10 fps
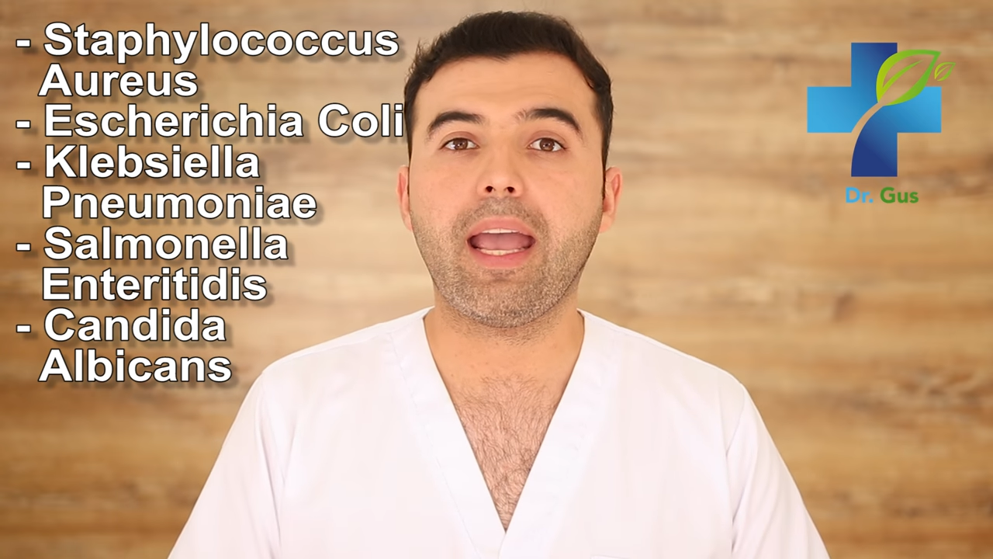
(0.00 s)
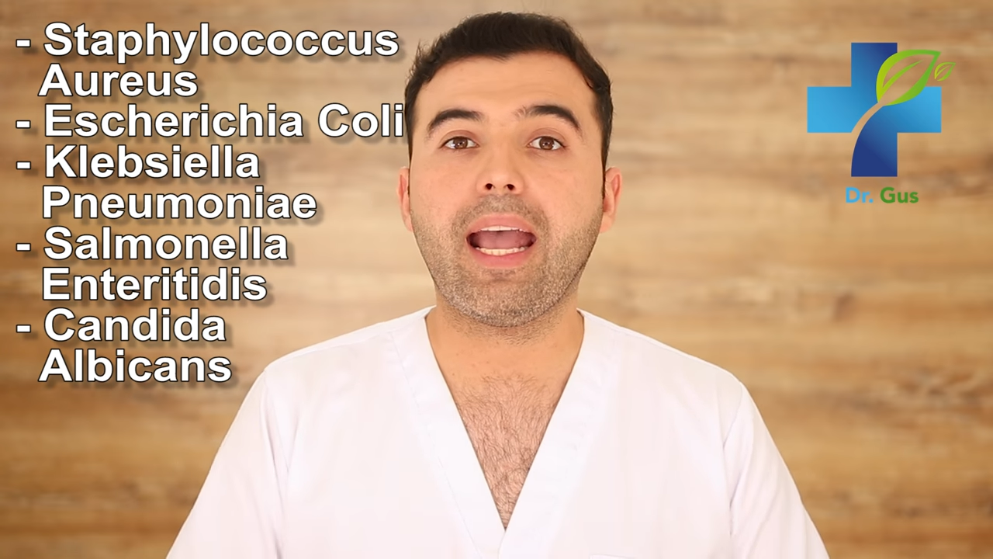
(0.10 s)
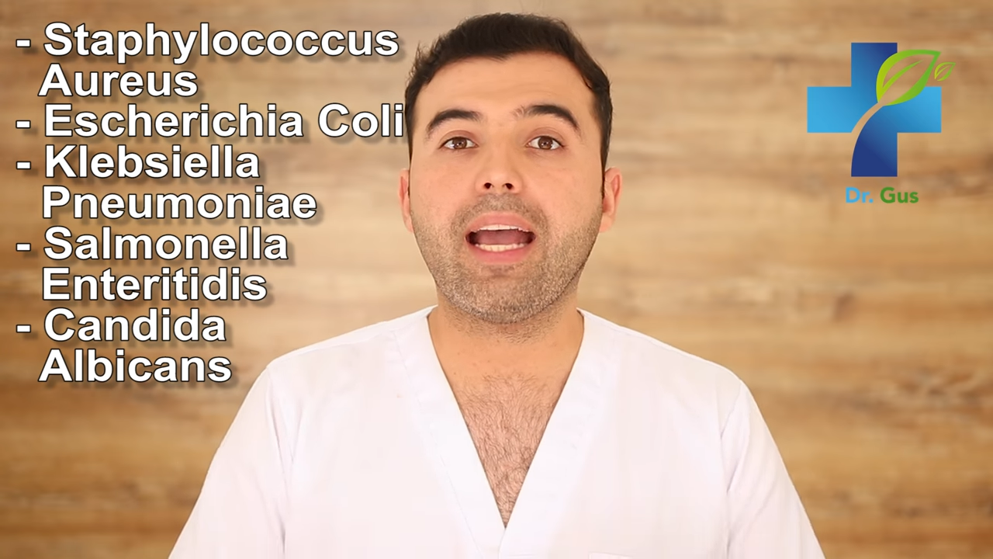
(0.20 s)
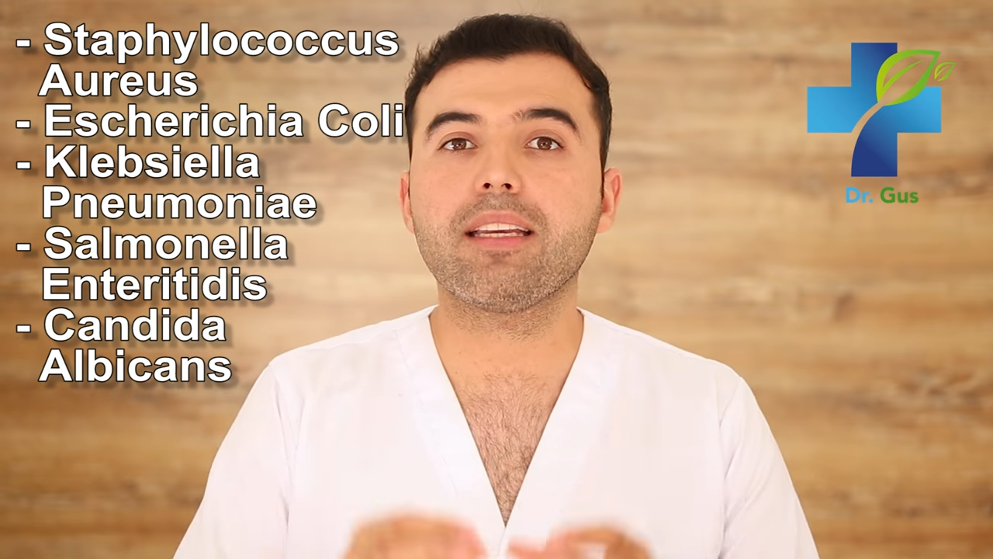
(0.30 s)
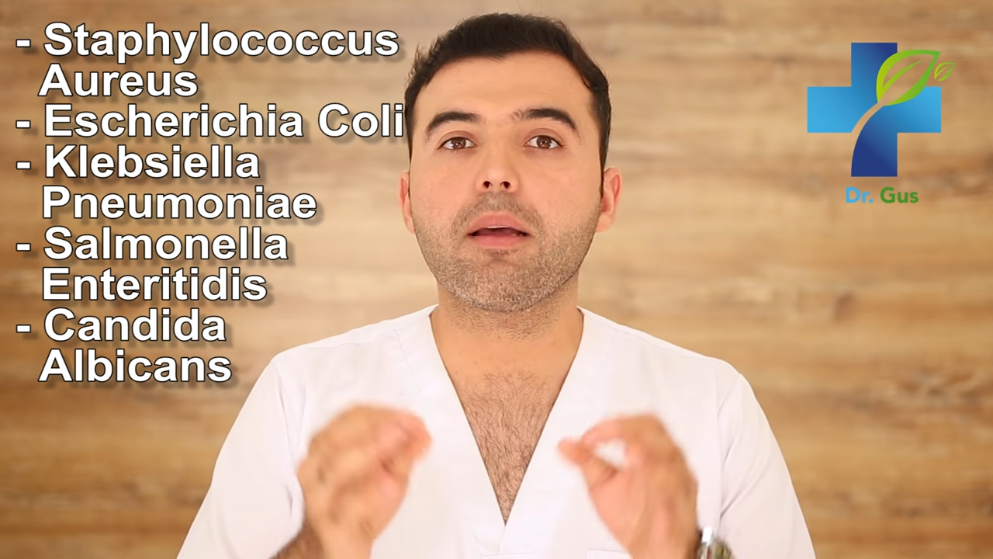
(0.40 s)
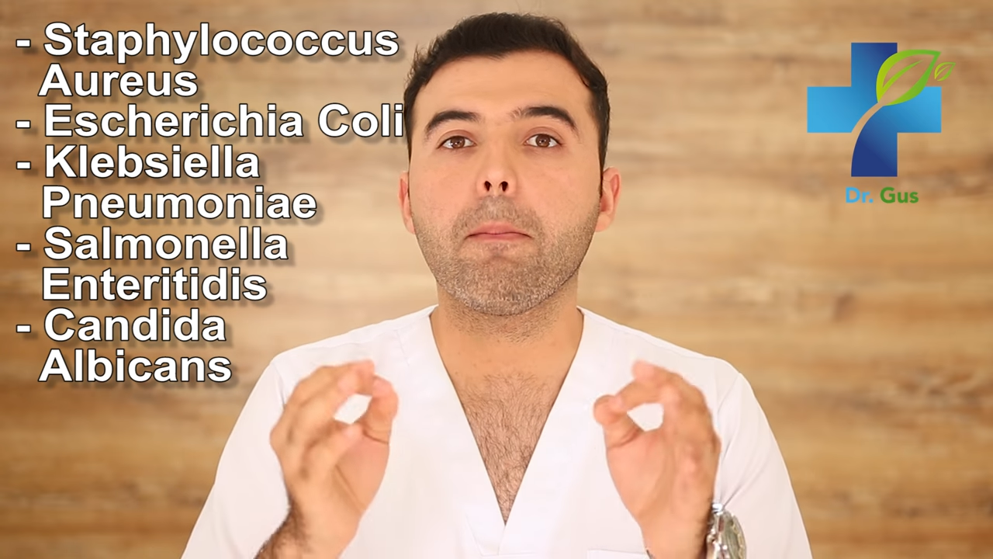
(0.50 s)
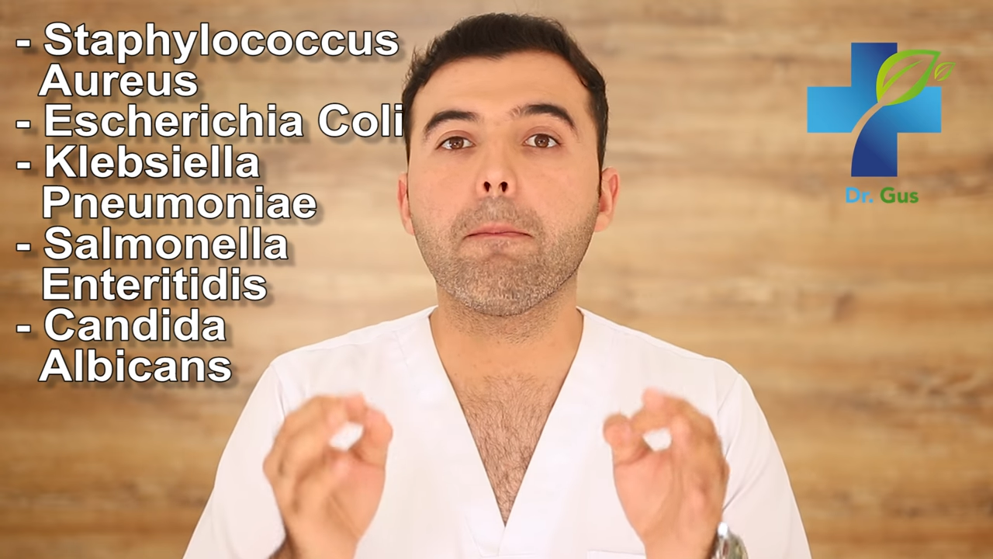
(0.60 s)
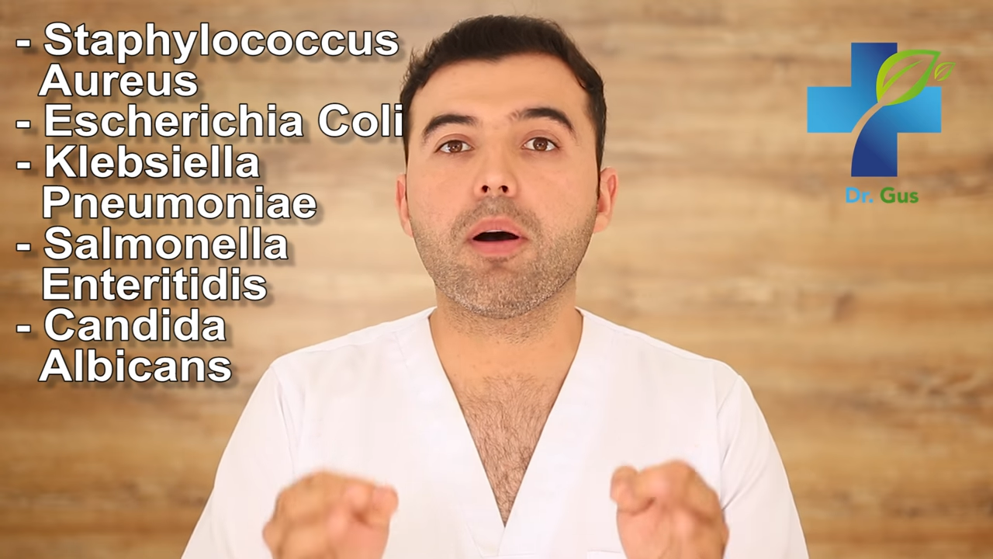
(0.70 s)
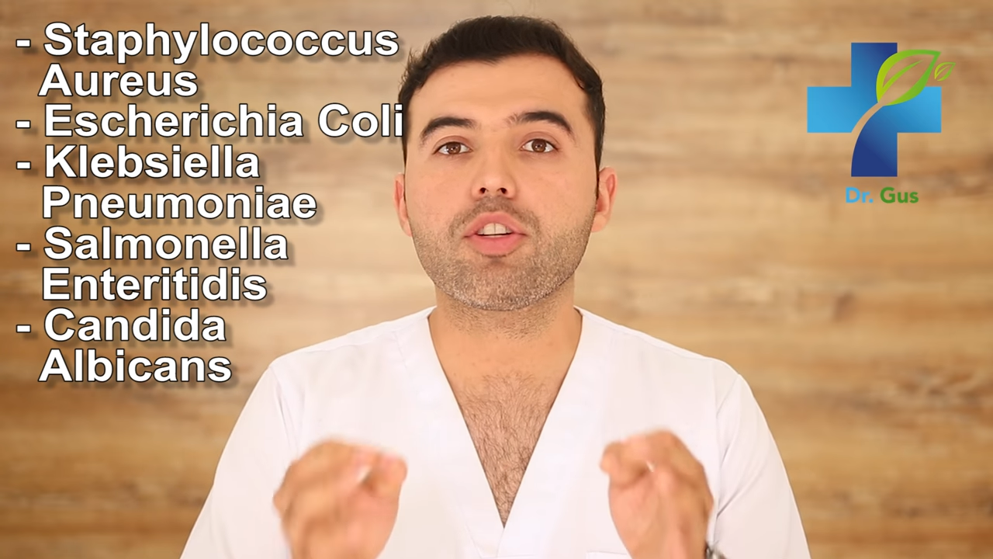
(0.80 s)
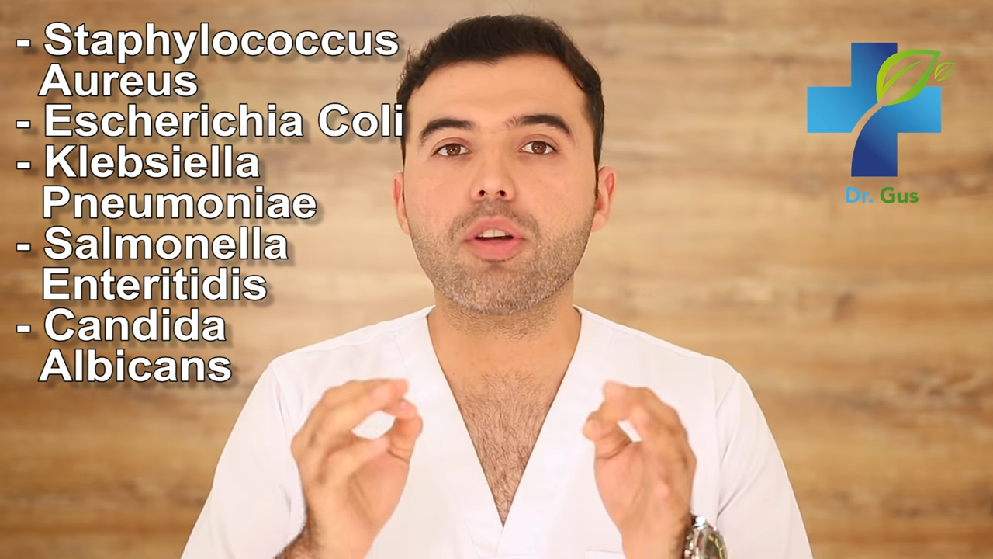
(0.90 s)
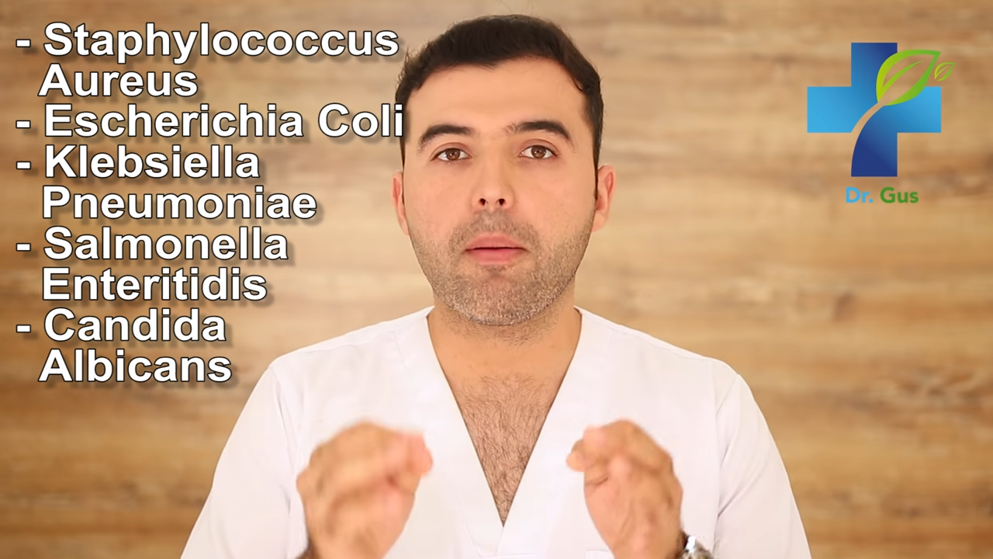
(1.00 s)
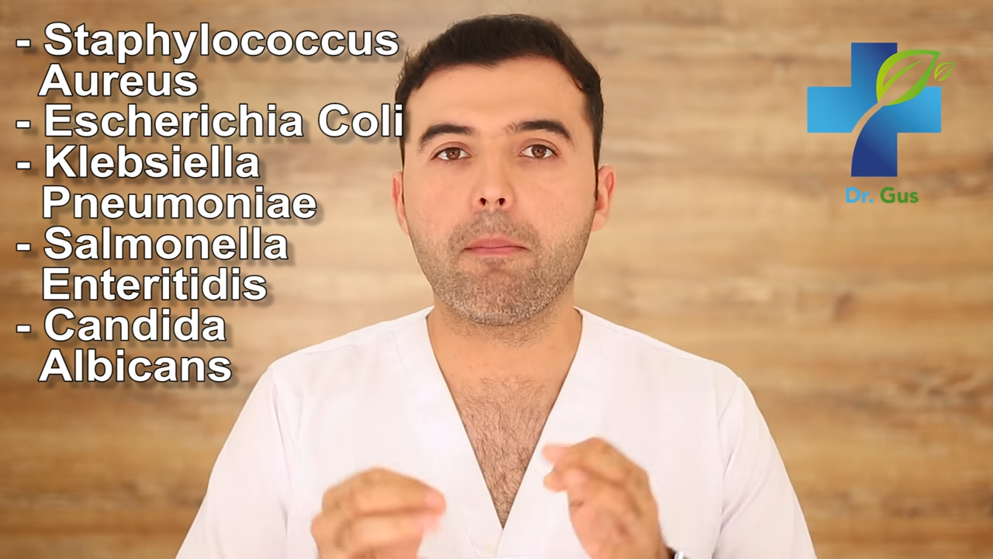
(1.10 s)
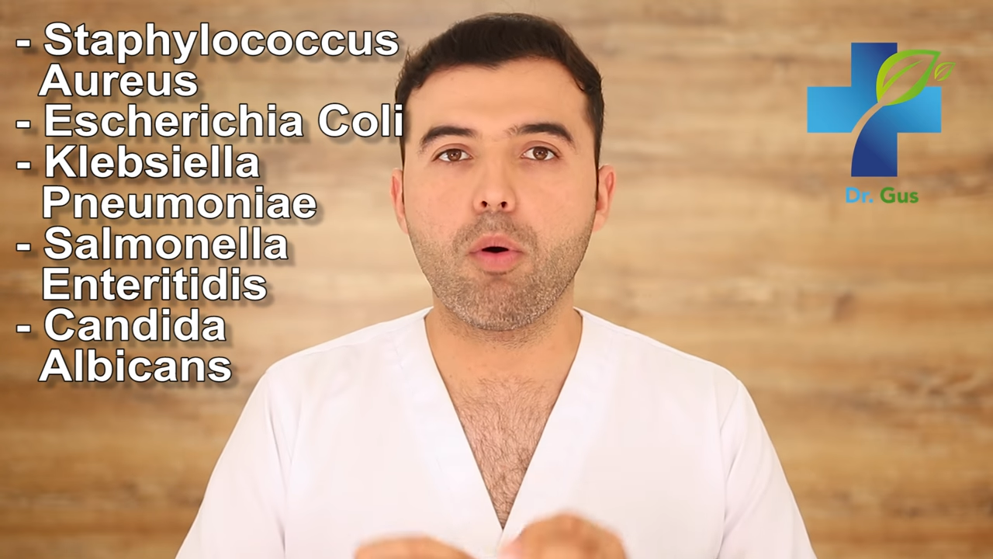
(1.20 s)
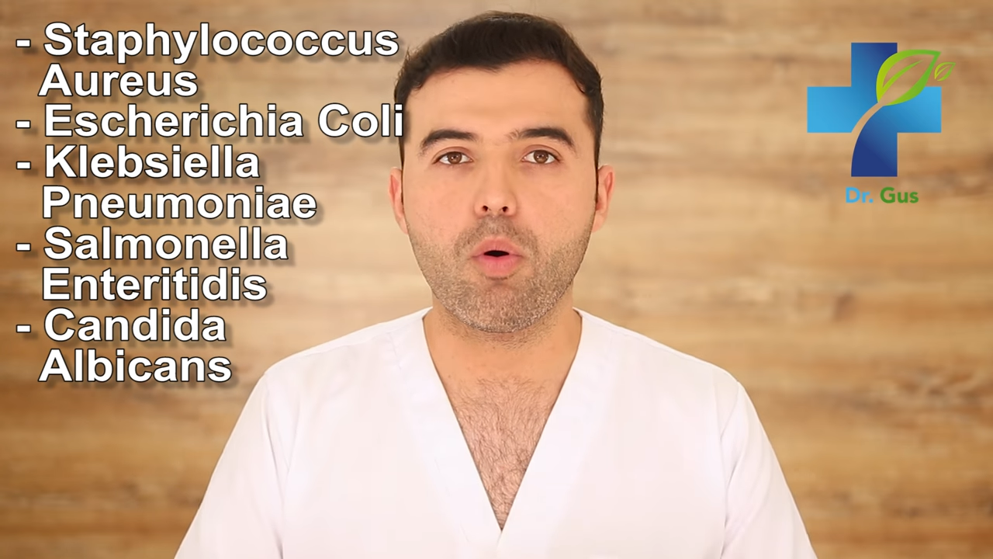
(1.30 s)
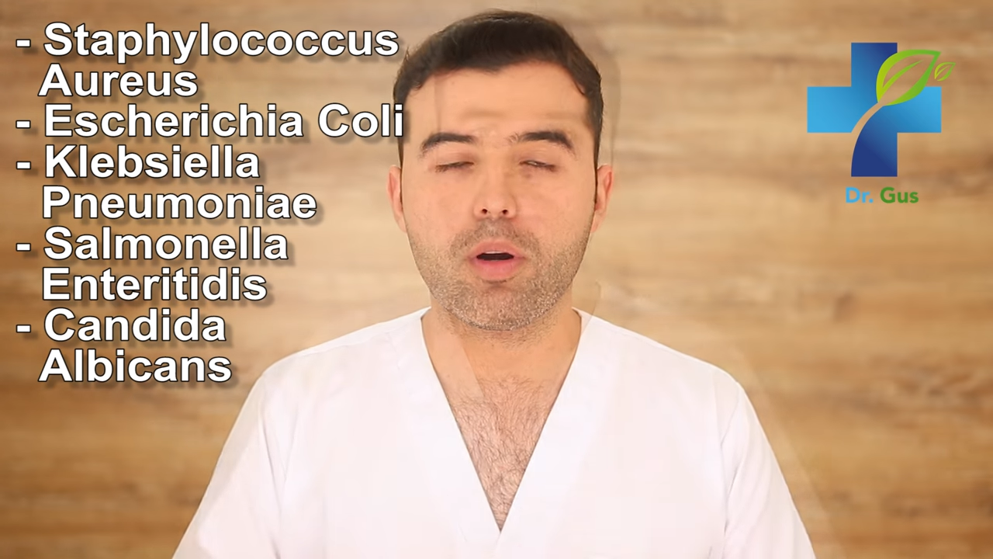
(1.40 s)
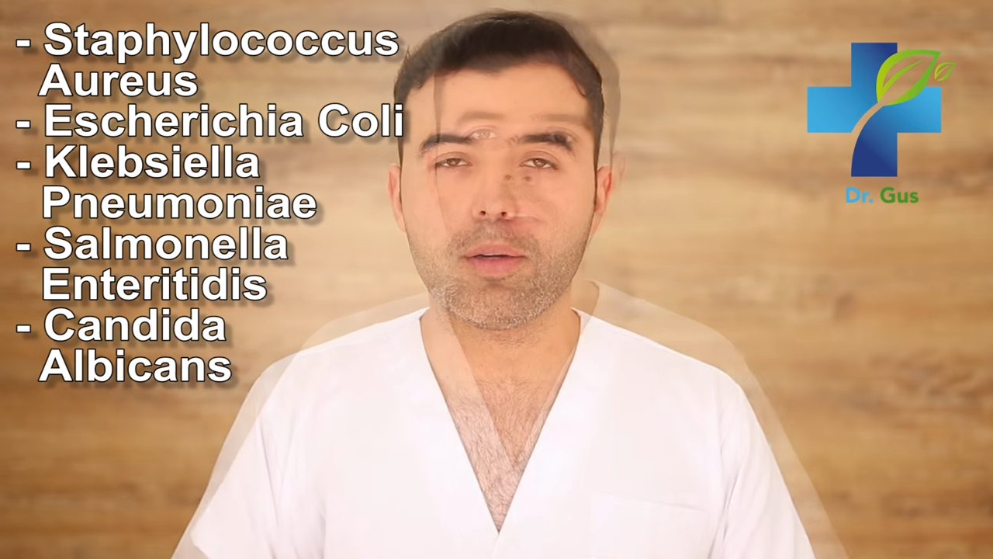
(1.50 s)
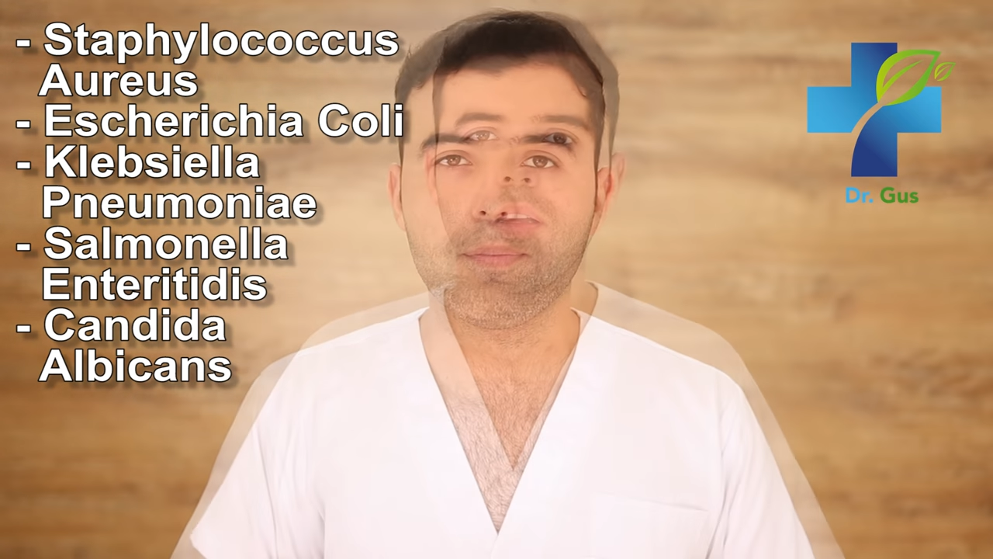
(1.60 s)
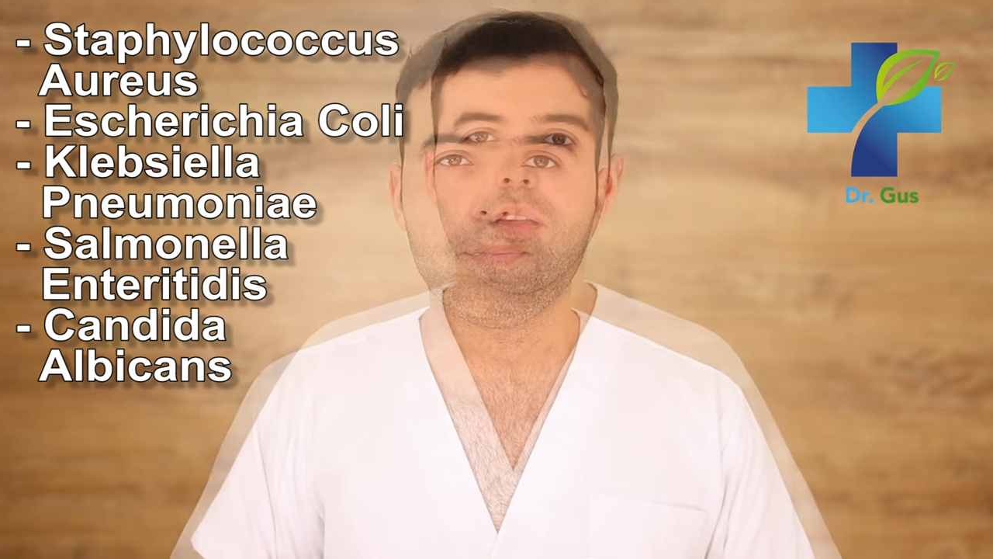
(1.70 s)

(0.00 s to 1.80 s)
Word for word: and much more.